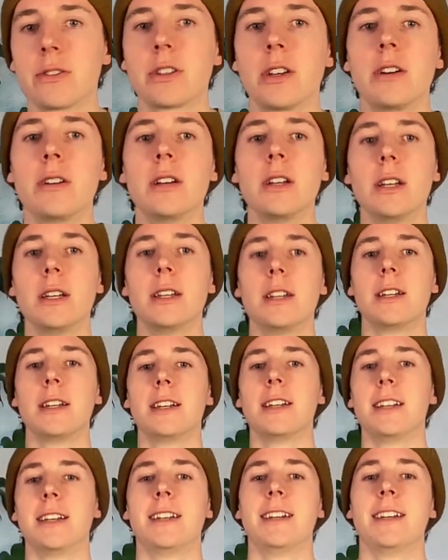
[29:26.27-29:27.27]
So
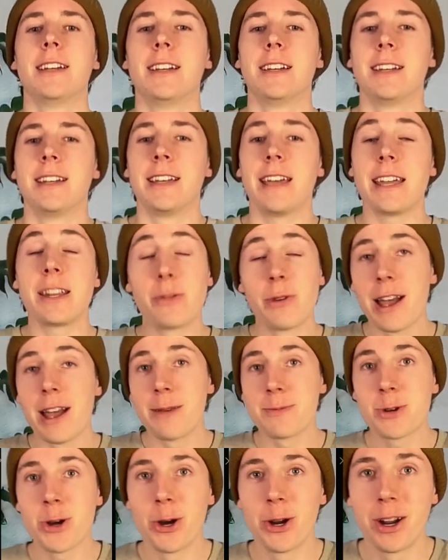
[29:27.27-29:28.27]
anyway,
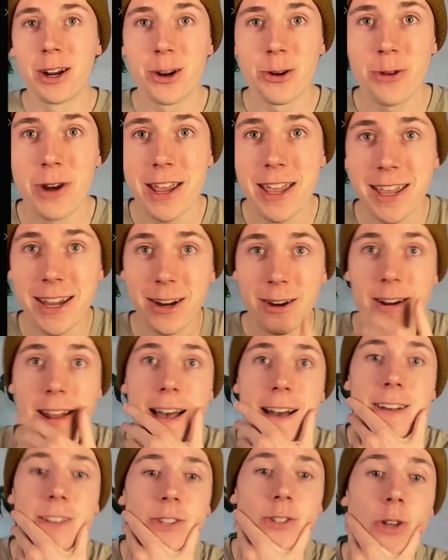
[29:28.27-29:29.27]
I'm going on a rant here
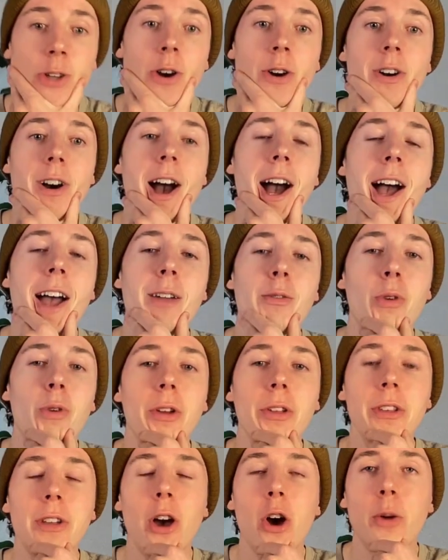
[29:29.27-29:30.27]
now. So I
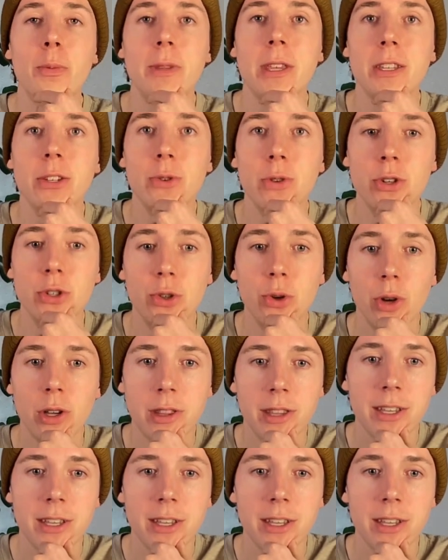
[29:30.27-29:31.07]
really hope that you enjoyed